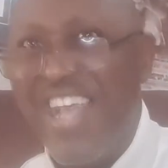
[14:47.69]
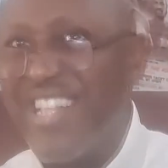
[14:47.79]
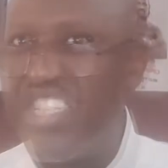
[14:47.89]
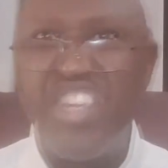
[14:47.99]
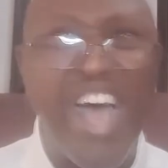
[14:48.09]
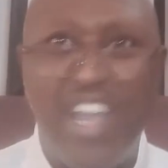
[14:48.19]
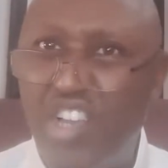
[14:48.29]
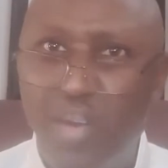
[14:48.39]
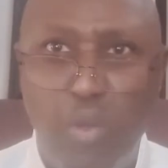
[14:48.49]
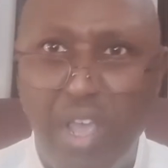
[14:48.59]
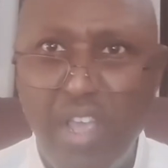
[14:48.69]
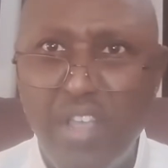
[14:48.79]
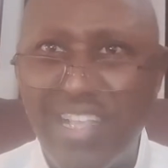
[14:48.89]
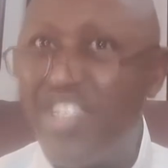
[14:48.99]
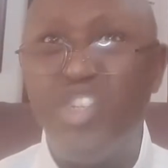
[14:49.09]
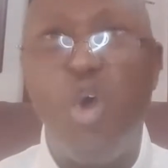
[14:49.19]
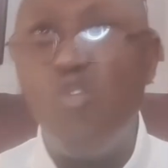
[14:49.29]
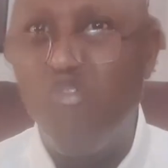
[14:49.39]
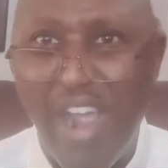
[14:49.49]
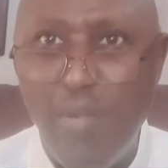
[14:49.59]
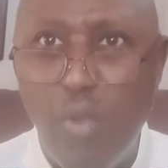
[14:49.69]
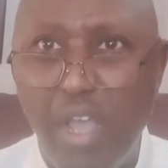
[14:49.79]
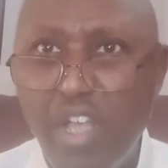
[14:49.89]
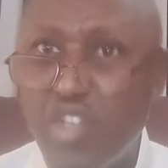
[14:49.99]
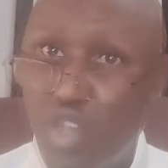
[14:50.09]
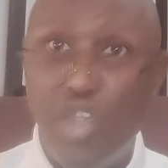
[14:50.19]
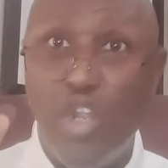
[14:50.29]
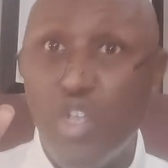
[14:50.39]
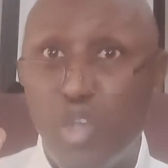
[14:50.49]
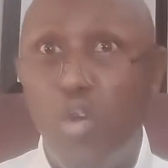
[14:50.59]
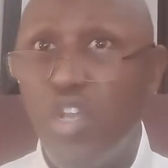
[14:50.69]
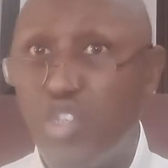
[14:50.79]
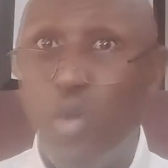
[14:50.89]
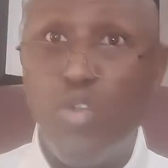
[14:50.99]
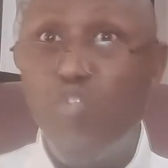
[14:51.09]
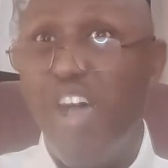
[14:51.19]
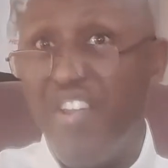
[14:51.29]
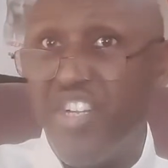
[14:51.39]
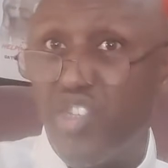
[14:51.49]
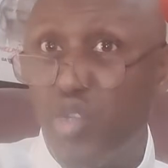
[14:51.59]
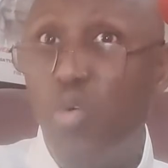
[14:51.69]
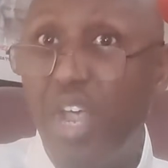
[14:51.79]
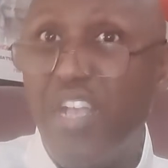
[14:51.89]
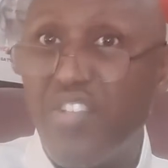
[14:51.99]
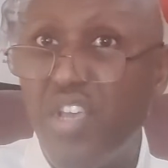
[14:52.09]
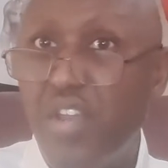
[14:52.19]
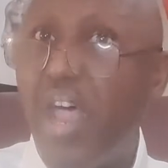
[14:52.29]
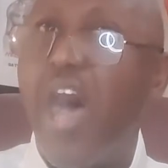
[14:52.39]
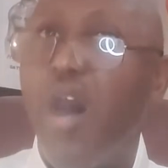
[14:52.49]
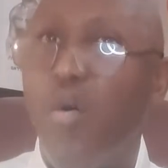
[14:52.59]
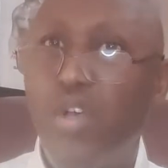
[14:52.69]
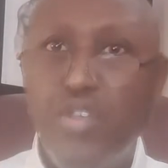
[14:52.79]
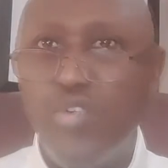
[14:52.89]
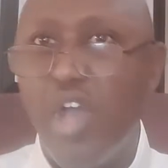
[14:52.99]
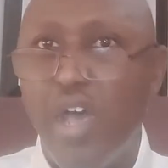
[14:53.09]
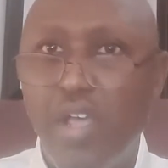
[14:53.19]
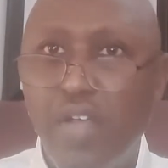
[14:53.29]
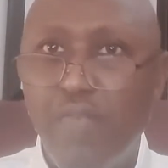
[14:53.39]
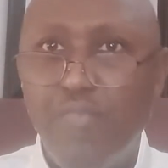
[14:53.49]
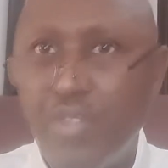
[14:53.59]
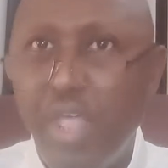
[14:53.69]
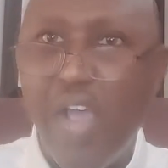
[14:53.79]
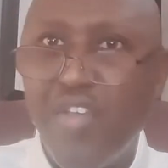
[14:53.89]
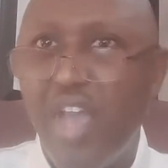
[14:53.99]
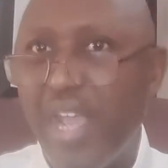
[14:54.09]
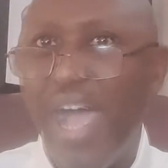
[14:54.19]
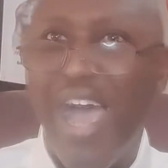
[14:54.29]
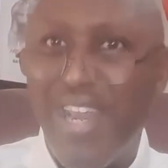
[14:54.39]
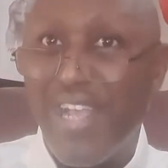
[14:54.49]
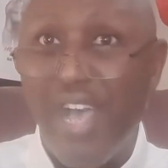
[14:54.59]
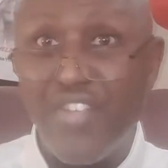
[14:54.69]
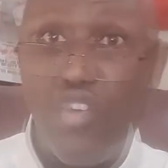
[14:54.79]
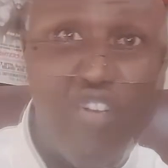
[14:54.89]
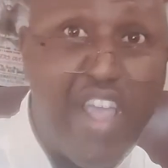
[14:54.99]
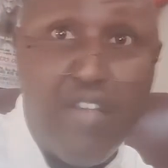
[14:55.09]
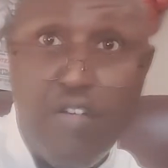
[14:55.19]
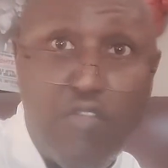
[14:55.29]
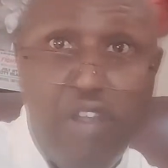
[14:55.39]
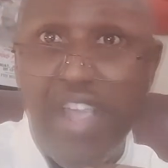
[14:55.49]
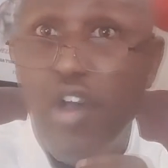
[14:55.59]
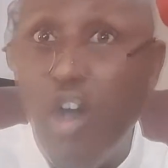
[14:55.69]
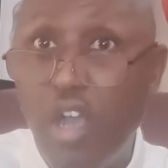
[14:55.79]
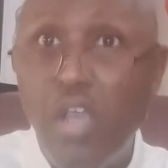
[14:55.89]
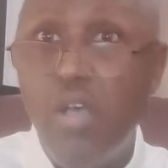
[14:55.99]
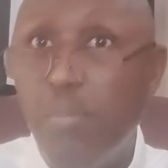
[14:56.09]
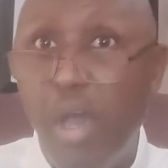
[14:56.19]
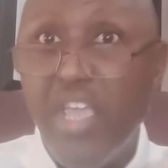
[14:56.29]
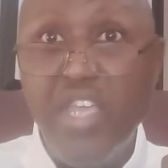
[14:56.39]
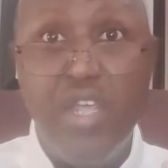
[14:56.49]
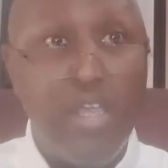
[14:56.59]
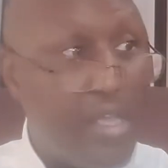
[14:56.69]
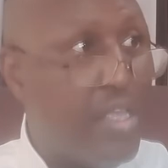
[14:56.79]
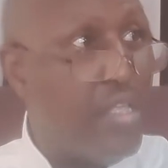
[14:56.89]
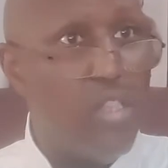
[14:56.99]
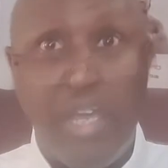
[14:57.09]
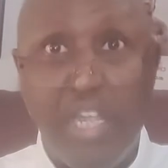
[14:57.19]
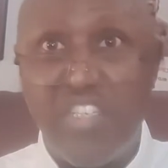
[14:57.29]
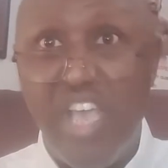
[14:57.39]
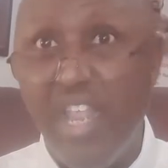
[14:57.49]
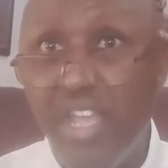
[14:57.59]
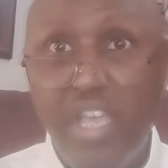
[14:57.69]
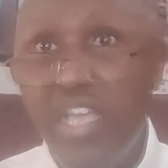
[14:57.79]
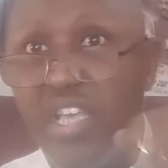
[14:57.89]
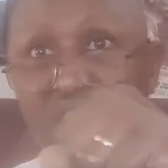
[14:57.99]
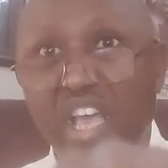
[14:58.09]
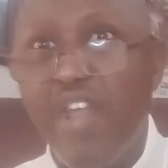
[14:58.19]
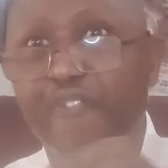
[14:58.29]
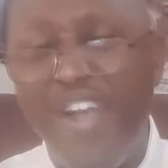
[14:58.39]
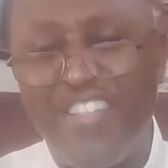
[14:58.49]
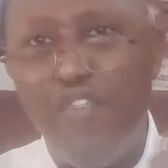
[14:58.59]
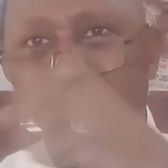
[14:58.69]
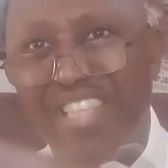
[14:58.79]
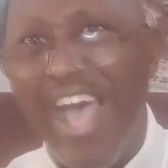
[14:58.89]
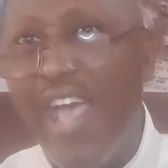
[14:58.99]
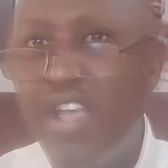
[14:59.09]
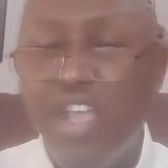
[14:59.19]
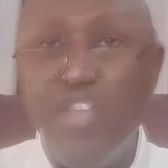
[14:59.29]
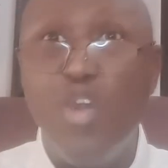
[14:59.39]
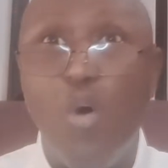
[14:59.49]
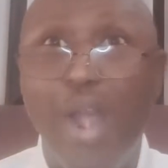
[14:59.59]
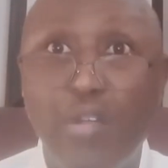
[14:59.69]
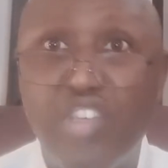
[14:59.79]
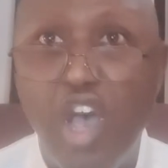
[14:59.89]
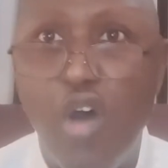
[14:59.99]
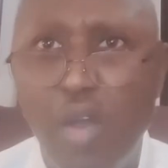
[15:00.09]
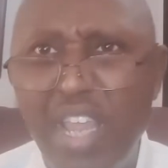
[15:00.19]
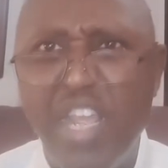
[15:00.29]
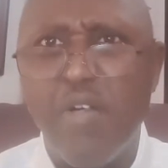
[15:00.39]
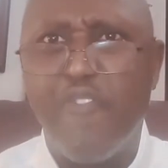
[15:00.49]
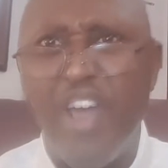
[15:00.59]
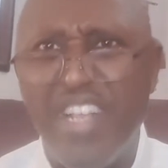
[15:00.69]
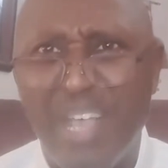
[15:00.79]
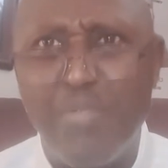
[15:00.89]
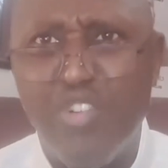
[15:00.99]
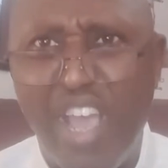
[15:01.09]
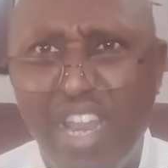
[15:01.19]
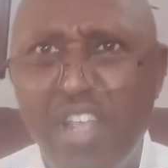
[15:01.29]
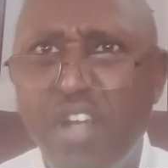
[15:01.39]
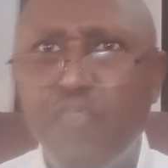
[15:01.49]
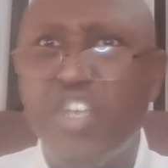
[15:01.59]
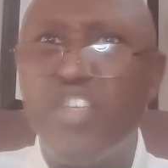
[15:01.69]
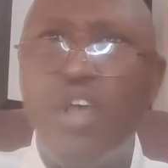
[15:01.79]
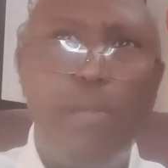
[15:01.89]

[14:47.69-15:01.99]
not that you're not good with, that you don't right with. So you so so you rather just do this. Now you got now you got a guy that does a great right hook, but he look at this hand. he, he's ineffective with that. And you know what I'll tell any of the fighters I'm training? Just